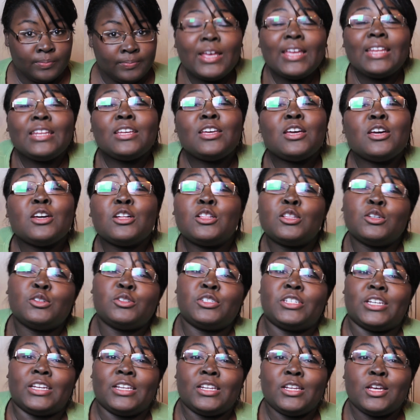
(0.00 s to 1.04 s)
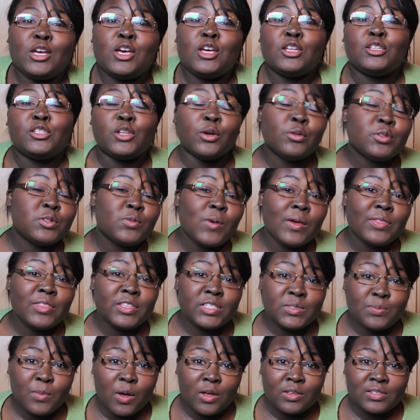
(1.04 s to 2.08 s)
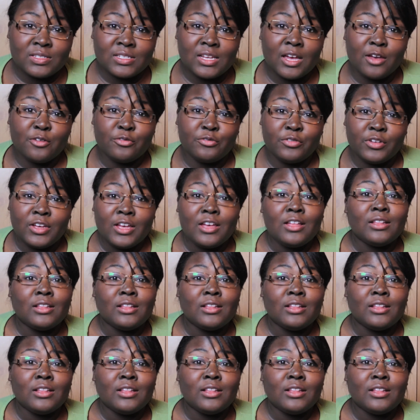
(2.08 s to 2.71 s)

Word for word: In conclusion, don't sweat the small stuff,